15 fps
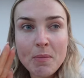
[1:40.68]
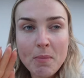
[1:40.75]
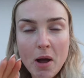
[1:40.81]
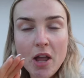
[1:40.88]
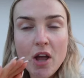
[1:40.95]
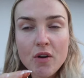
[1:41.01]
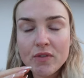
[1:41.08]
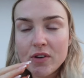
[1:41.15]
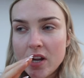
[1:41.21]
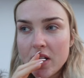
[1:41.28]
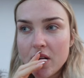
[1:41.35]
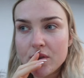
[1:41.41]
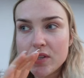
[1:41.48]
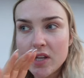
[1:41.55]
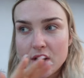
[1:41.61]
My overnight
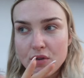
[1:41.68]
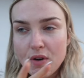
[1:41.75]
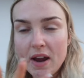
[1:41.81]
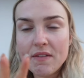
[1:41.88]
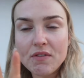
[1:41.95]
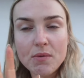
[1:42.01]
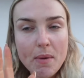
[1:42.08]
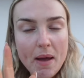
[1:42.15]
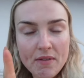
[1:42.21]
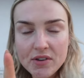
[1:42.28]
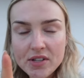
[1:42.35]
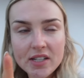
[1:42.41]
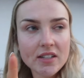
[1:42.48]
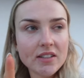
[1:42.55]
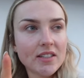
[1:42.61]
oats, I crave them every
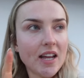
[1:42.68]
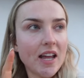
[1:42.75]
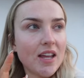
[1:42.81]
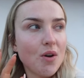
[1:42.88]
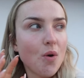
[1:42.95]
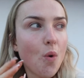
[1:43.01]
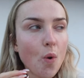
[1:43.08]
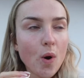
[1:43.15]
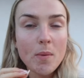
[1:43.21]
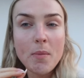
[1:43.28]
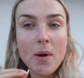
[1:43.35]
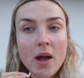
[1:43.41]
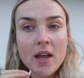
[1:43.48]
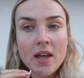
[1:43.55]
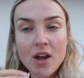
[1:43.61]
single day, or
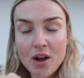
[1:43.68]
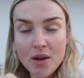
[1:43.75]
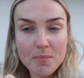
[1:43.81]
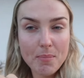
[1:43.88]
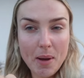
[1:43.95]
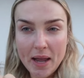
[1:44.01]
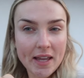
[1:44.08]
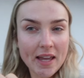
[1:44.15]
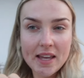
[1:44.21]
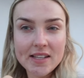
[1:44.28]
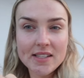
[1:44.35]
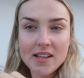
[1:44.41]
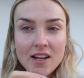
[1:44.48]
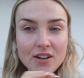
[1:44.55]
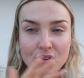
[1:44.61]
my
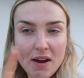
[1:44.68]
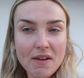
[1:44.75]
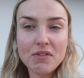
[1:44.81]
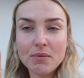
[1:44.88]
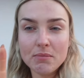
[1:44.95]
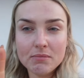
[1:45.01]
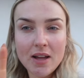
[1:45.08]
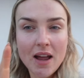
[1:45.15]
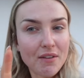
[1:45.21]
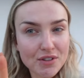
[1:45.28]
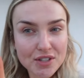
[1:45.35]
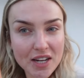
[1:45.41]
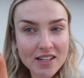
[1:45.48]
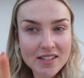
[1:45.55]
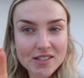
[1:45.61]
pancakes, I crave them every
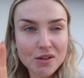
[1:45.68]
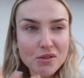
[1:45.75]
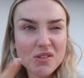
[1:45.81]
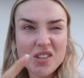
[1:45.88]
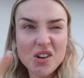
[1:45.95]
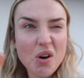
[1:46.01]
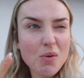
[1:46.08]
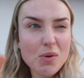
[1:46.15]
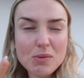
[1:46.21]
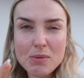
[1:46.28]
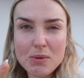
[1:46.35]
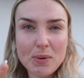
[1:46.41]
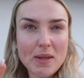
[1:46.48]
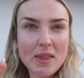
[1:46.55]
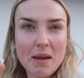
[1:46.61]
day. So it's always
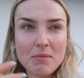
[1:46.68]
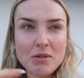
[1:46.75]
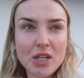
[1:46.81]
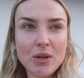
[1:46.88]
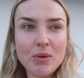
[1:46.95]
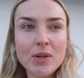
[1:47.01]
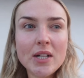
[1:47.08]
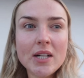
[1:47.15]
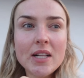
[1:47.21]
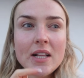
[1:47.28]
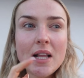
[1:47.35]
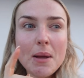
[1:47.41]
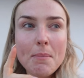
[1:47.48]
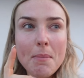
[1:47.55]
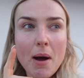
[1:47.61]
between them two.
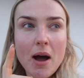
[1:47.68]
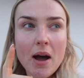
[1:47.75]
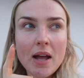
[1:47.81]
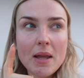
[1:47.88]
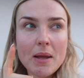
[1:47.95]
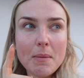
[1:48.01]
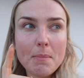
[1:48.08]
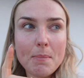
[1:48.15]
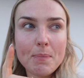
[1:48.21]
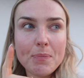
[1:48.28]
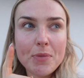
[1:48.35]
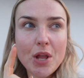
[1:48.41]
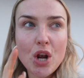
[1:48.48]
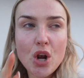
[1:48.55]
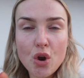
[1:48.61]
My
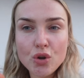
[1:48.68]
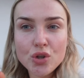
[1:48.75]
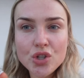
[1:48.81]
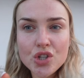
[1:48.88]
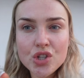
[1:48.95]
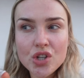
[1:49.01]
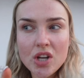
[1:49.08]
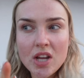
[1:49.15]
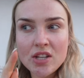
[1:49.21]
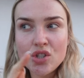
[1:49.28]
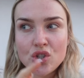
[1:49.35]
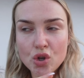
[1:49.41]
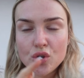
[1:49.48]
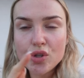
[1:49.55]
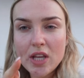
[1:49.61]
lunch is
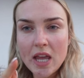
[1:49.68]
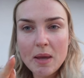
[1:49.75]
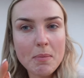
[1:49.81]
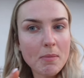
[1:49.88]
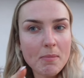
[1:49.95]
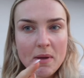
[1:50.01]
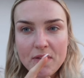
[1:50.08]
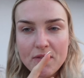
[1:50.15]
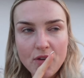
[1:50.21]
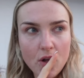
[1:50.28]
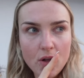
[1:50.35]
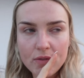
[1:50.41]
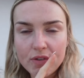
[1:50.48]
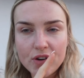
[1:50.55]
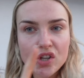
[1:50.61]
just keeping me
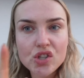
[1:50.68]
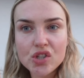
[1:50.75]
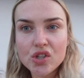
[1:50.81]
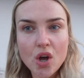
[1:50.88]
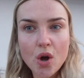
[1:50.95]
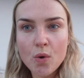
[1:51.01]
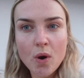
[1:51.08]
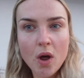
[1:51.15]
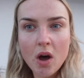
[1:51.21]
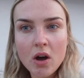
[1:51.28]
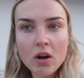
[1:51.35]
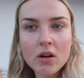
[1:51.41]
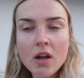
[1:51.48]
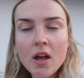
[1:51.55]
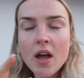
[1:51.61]
full for so
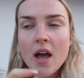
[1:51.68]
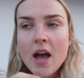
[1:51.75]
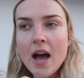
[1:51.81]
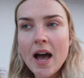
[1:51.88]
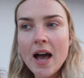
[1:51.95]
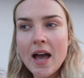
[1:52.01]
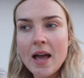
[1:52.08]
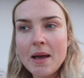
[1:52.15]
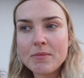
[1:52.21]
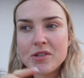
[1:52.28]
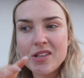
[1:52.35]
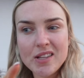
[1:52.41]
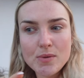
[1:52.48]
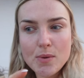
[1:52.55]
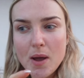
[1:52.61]
long, so
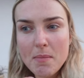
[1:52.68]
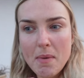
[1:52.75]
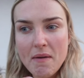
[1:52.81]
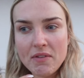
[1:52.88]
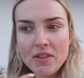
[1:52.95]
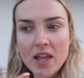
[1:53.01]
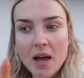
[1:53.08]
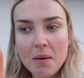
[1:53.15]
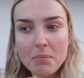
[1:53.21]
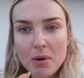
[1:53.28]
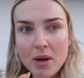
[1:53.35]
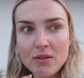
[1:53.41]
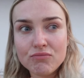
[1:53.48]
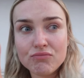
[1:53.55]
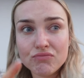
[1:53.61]
that's why I'm having that, but
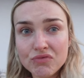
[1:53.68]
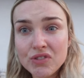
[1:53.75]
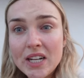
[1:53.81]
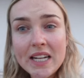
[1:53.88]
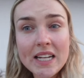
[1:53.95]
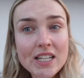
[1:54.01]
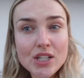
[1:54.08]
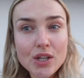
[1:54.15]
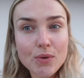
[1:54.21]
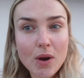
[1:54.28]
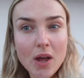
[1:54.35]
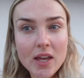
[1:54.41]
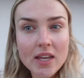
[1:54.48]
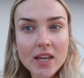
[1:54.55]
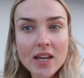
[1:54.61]
I really do
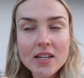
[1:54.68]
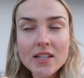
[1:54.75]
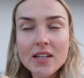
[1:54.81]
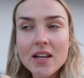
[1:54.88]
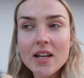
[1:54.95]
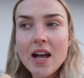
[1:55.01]
like it.